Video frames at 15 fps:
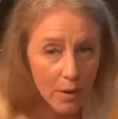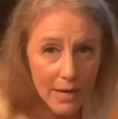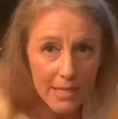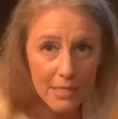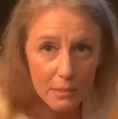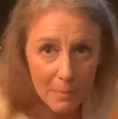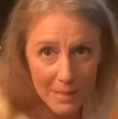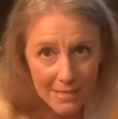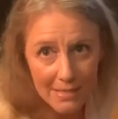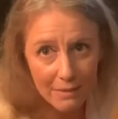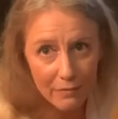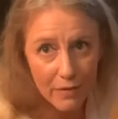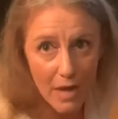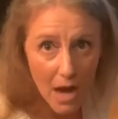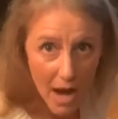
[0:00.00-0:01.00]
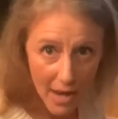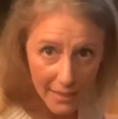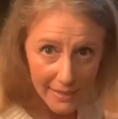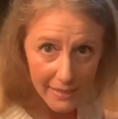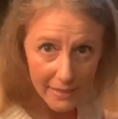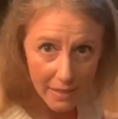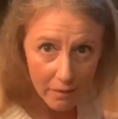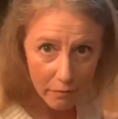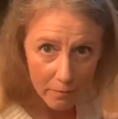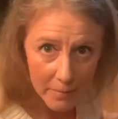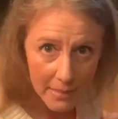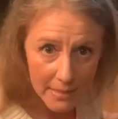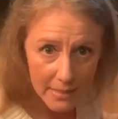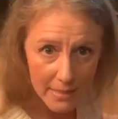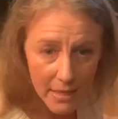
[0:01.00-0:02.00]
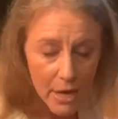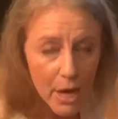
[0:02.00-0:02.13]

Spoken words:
expensive cuts of meat,